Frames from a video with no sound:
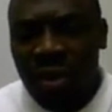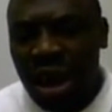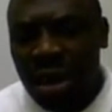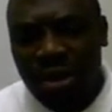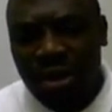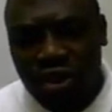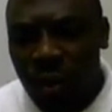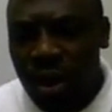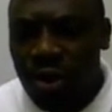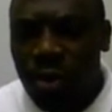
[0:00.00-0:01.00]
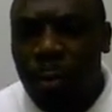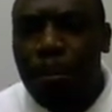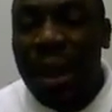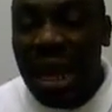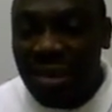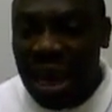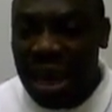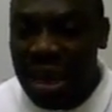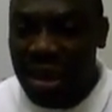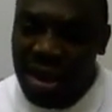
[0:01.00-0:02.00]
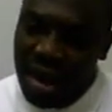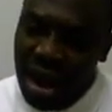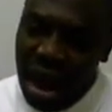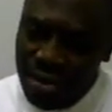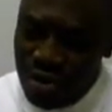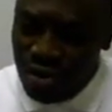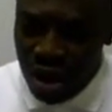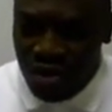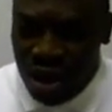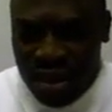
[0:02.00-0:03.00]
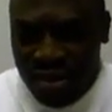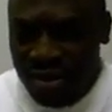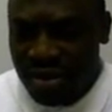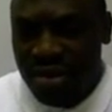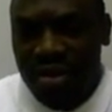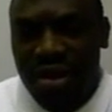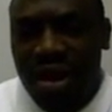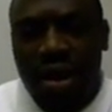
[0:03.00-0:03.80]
We're going to be showing you basically how to structure this